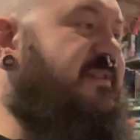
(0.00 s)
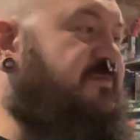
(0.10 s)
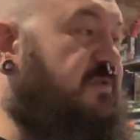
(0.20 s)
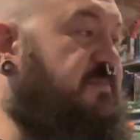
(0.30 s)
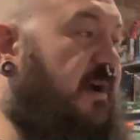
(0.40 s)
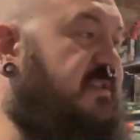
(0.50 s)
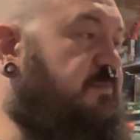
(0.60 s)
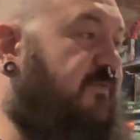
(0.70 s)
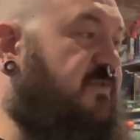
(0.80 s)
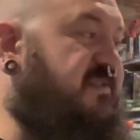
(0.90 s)
is
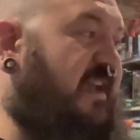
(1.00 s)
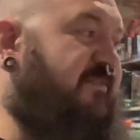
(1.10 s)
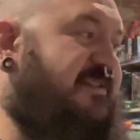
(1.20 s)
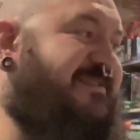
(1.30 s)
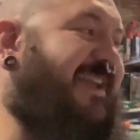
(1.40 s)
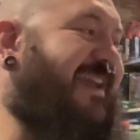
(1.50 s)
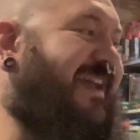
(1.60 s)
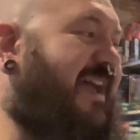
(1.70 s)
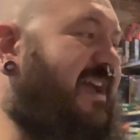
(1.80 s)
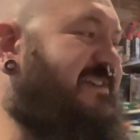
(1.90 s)
responsible for saving Snake
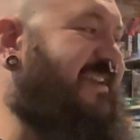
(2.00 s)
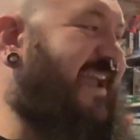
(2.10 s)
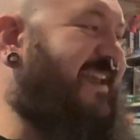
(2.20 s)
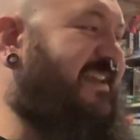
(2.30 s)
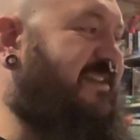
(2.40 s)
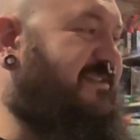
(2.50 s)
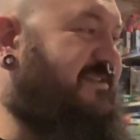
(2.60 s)
Eyes and his